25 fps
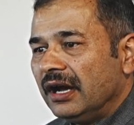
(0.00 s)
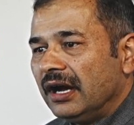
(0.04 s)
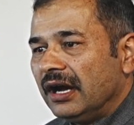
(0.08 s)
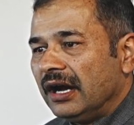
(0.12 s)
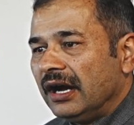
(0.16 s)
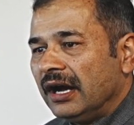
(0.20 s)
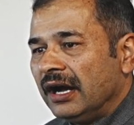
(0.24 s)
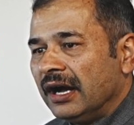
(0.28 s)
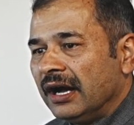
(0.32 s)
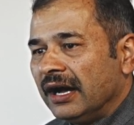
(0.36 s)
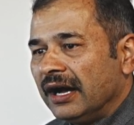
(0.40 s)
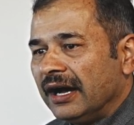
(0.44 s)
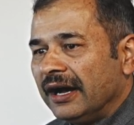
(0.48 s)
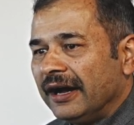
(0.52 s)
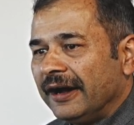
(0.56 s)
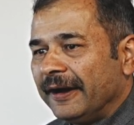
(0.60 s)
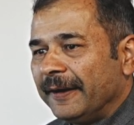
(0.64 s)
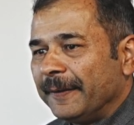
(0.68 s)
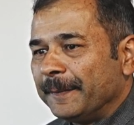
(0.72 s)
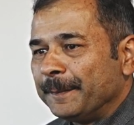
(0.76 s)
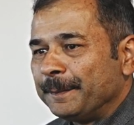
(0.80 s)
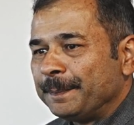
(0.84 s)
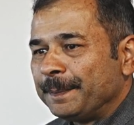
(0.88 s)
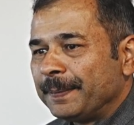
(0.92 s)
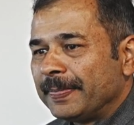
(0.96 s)

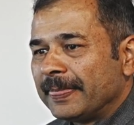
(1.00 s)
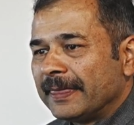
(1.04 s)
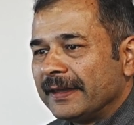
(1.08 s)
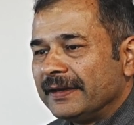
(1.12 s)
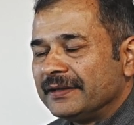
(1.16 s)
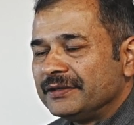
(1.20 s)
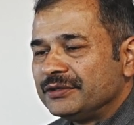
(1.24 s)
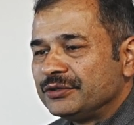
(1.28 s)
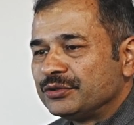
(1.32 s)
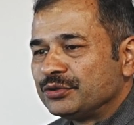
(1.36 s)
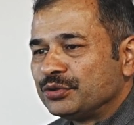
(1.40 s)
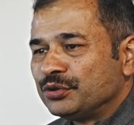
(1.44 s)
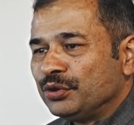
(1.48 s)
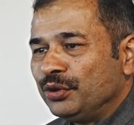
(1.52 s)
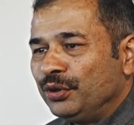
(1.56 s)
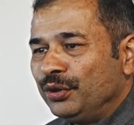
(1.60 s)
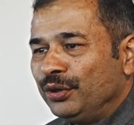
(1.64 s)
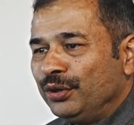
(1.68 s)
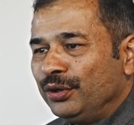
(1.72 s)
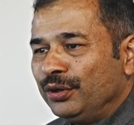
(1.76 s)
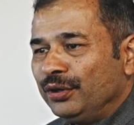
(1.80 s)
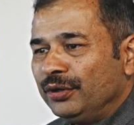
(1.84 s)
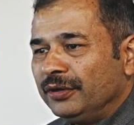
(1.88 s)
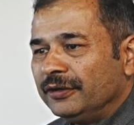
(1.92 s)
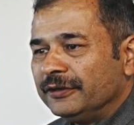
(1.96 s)

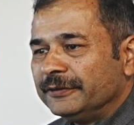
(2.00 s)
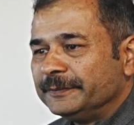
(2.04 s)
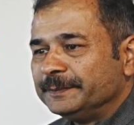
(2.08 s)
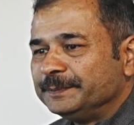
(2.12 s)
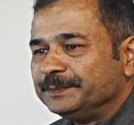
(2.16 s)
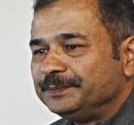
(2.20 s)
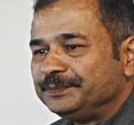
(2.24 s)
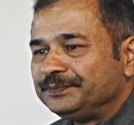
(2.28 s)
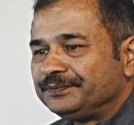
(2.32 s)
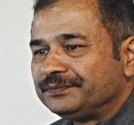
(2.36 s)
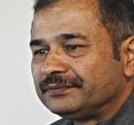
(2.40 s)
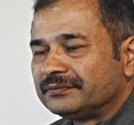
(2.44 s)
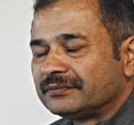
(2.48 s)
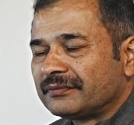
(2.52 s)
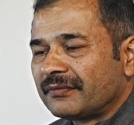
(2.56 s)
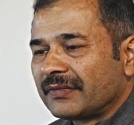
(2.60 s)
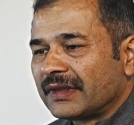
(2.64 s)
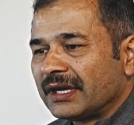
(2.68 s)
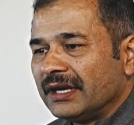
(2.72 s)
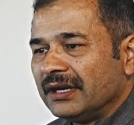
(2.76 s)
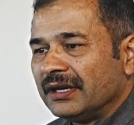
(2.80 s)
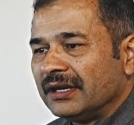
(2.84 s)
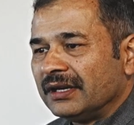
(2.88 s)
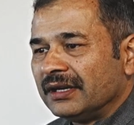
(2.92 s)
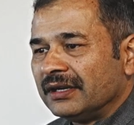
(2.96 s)
So
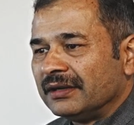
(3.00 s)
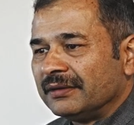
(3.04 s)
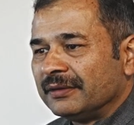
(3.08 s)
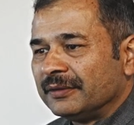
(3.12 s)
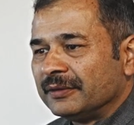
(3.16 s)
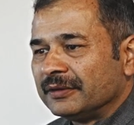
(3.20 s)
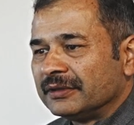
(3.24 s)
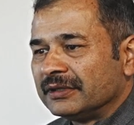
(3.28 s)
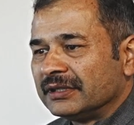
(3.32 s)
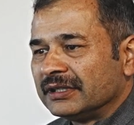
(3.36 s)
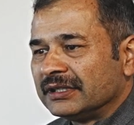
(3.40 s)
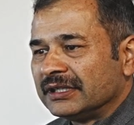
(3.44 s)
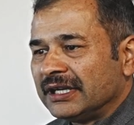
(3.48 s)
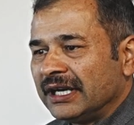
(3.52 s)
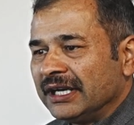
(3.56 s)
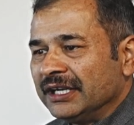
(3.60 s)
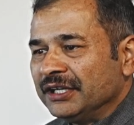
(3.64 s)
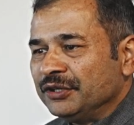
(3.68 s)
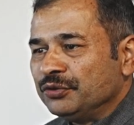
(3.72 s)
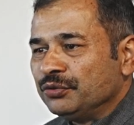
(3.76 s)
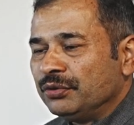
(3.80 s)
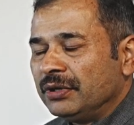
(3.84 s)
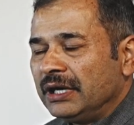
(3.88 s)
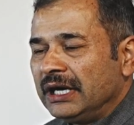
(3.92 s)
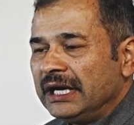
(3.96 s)
that
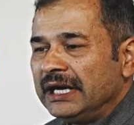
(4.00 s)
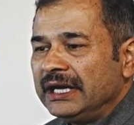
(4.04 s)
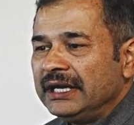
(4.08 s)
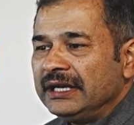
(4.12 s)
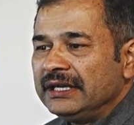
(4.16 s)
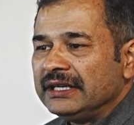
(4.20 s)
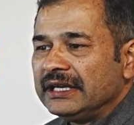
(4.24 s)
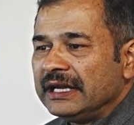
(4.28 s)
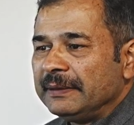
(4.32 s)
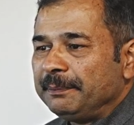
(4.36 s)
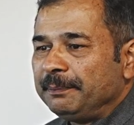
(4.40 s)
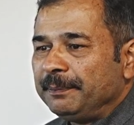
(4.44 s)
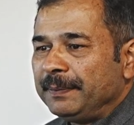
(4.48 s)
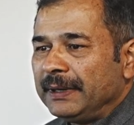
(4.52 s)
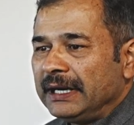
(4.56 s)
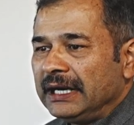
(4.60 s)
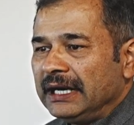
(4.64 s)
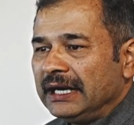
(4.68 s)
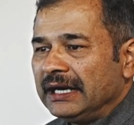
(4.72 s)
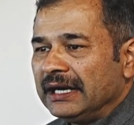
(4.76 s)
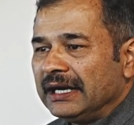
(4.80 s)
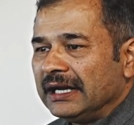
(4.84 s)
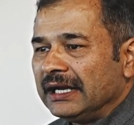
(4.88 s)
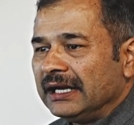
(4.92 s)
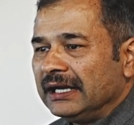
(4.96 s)
is why
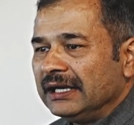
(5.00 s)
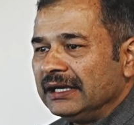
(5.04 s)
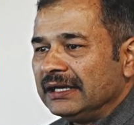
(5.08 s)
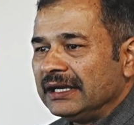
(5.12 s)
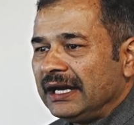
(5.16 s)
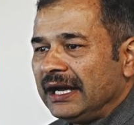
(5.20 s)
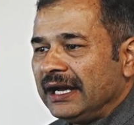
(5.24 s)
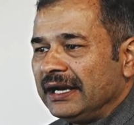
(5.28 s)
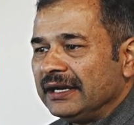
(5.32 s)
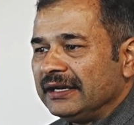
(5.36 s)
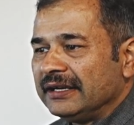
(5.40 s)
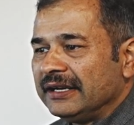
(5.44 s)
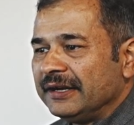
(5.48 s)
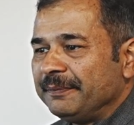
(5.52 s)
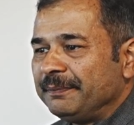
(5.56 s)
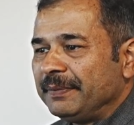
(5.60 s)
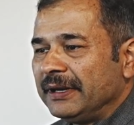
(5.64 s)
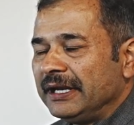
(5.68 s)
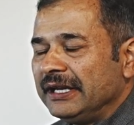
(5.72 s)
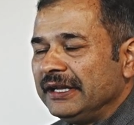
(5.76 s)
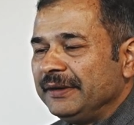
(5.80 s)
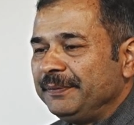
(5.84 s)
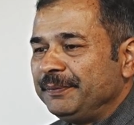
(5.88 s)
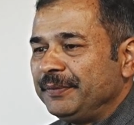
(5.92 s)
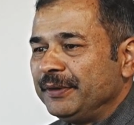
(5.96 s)
Nepal and
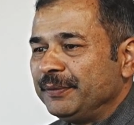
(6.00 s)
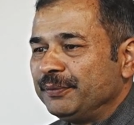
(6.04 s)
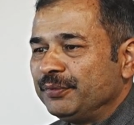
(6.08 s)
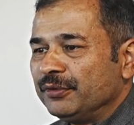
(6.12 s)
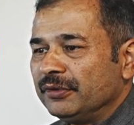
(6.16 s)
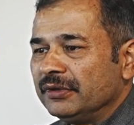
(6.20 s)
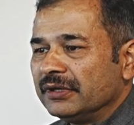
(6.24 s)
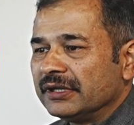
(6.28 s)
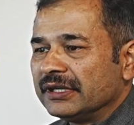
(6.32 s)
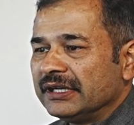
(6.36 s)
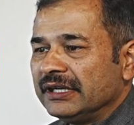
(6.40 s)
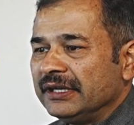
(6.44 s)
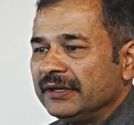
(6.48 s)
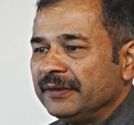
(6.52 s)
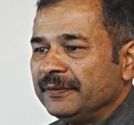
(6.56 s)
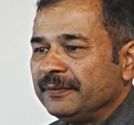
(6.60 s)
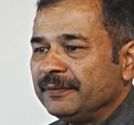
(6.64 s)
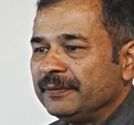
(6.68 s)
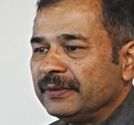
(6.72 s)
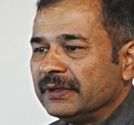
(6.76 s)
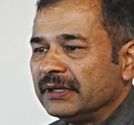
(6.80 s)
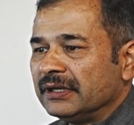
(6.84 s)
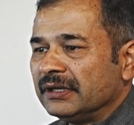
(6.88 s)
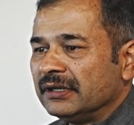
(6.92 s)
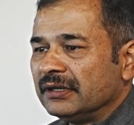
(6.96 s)
Nepali people
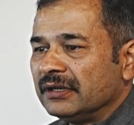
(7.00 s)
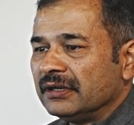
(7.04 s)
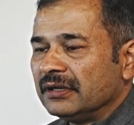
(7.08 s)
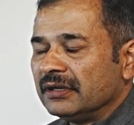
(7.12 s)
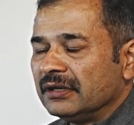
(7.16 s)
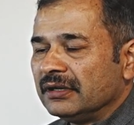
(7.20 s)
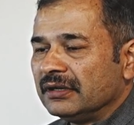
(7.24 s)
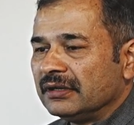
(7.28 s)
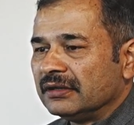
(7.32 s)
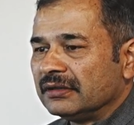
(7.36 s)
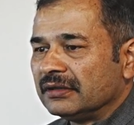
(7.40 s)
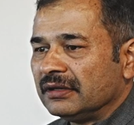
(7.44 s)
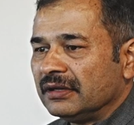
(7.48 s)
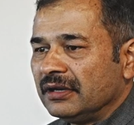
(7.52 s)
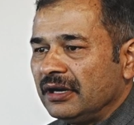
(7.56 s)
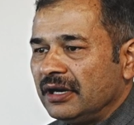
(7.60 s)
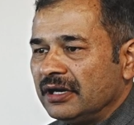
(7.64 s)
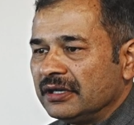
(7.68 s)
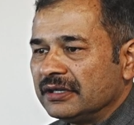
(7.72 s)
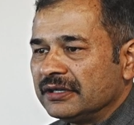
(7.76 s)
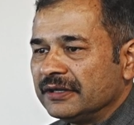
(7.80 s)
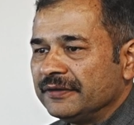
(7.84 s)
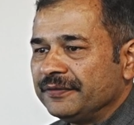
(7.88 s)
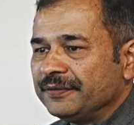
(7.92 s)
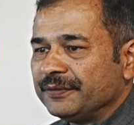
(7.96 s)
give a
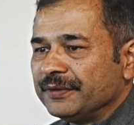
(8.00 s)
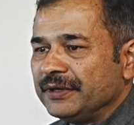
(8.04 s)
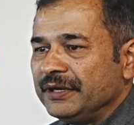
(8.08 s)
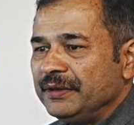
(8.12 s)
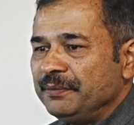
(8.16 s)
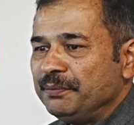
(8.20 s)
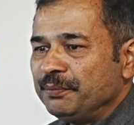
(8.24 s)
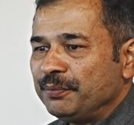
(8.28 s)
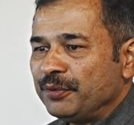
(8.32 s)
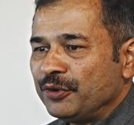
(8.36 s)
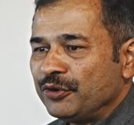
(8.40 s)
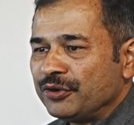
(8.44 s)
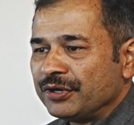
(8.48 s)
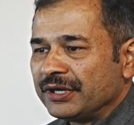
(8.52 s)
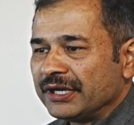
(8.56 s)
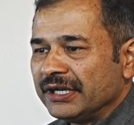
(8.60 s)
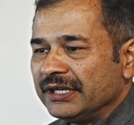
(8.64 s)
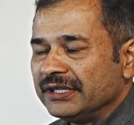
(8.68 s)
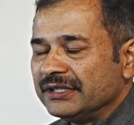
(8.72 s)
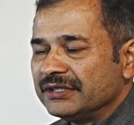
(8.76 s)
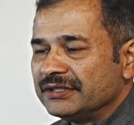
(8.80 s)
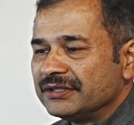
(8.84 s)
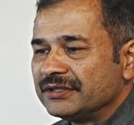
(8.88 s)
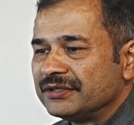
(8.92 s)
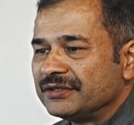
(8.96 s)
lot of
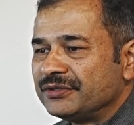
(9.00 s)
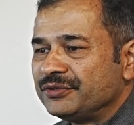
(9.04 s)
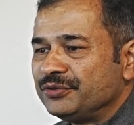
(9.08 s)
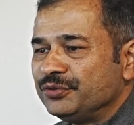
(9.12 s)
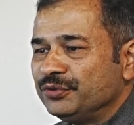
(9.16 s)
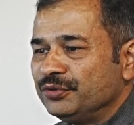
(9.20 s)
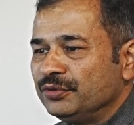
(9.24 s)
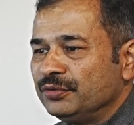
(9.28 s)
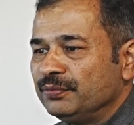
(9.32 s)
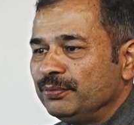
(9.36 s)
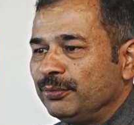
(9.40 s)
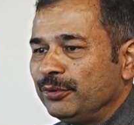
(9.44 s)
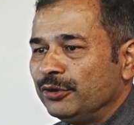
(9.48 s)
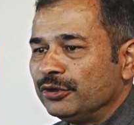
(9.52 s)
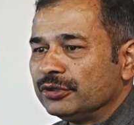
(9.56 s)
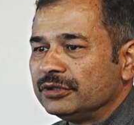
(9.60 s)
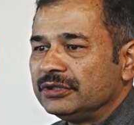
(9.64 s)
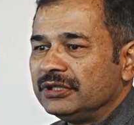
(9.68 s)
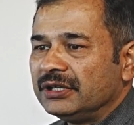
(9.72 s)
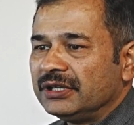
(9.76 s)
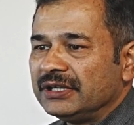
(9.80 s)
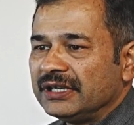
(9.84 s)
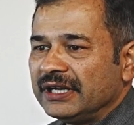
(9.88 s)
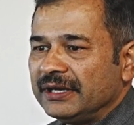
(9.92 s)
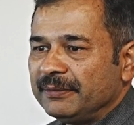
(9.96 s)
importance to both
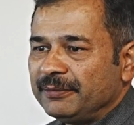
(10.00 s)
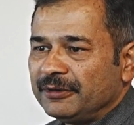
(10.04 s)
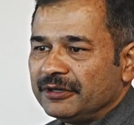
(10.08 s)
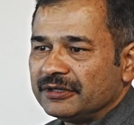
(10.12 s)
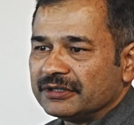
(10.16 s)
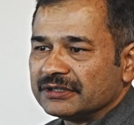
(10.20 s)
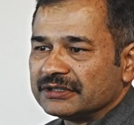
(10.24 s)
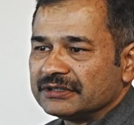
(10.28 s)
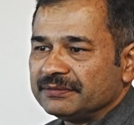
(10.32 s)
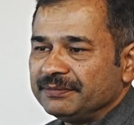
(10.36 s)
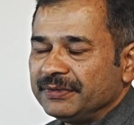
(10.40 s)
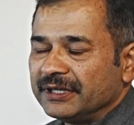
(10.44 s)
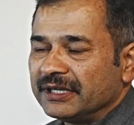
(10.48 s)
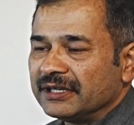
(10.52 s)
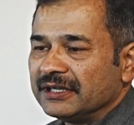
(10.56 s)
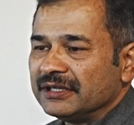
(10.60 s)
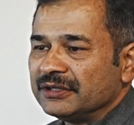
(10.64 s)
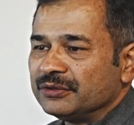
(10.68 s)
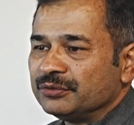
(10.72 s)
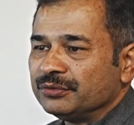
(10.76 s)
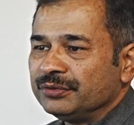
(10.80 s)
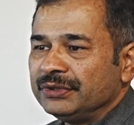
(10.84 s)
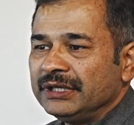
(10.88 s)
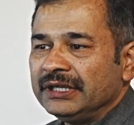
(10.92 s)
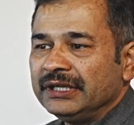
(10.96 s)
the neighbors,
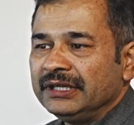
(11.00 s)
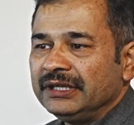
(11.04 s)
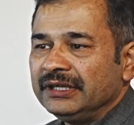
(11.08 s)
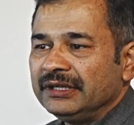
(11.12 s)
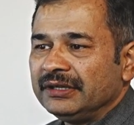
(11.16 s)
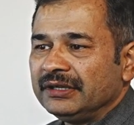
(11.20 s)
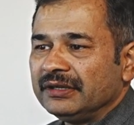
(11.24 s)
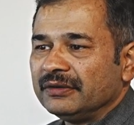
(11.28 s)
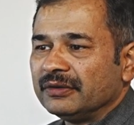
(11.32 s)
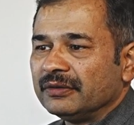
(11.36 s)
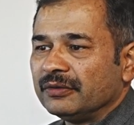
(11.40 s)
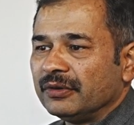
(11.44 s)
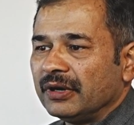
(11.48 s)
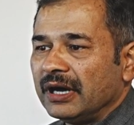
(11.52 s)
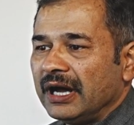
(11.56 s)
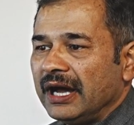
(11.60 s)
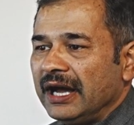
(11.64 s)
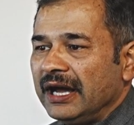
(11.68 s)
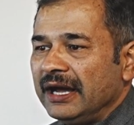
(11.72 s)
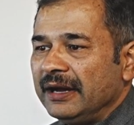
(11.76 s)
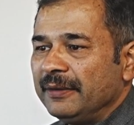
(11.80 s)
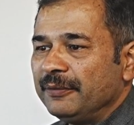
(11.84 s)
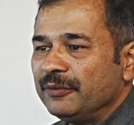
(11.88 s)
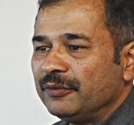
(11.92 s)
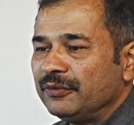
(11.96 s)
because we
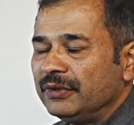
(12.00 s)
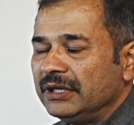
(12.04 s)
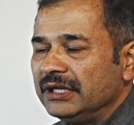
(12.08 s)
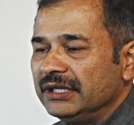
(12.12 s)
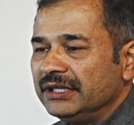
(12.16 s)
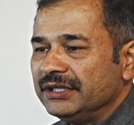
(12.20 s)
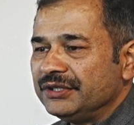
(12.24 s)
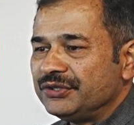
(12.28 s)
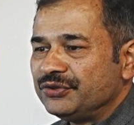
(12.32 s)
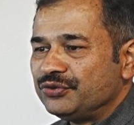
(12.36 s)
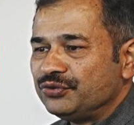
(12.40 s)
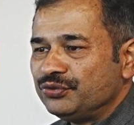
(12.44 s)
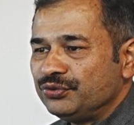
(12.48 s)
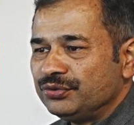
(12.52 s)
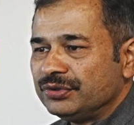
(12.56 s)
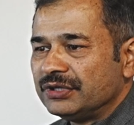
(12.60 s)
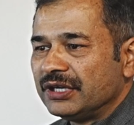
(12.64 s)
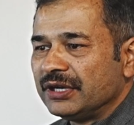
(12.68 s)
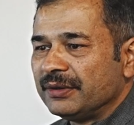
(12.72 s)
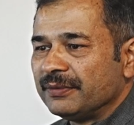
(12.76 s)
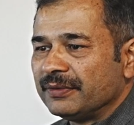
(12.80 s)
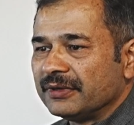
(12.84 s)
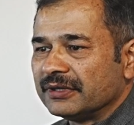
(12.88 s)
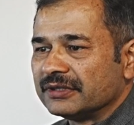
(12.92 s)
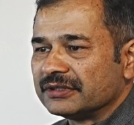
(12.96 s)
have only two
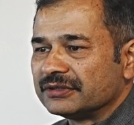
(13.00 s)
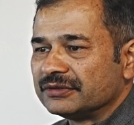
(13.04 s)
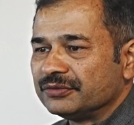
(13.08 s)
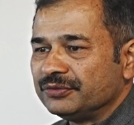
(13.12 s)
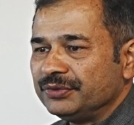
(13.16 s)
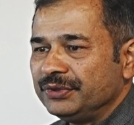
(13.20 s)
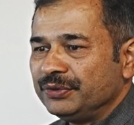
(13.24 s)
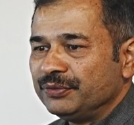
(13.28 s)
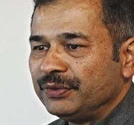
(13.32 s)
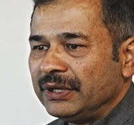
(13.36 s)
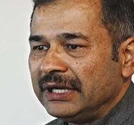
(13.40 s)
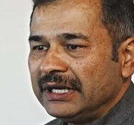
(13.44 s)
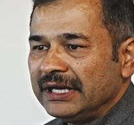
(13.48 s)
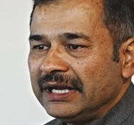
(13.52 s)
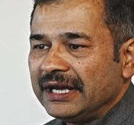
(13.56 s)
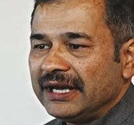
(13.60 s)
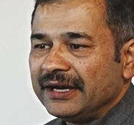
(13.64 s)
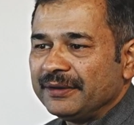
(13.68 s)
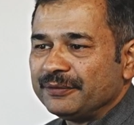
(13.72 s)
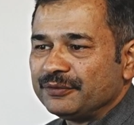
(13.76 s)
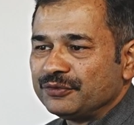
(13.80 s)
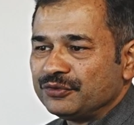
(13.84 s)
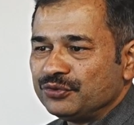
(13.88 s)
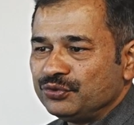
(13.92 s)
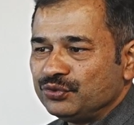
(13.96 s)
neighbors. We only
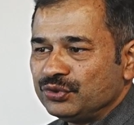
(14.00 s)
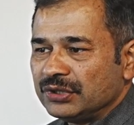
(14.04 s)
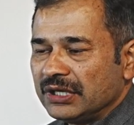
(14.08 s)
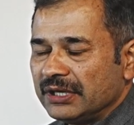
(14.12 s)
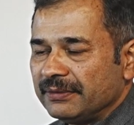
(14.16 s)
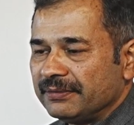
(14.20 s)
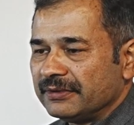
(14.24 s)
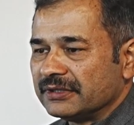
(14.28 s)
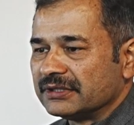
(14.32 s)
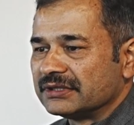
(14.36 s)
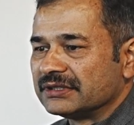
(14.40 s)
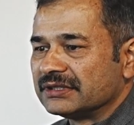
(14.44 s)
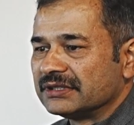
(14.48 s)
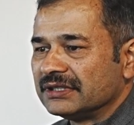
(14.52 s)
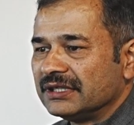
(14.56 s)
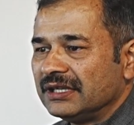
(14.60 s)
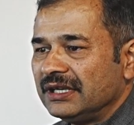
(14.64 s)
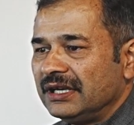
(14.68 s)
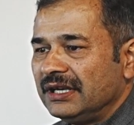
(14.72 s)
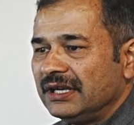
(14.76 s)
have two neighbors.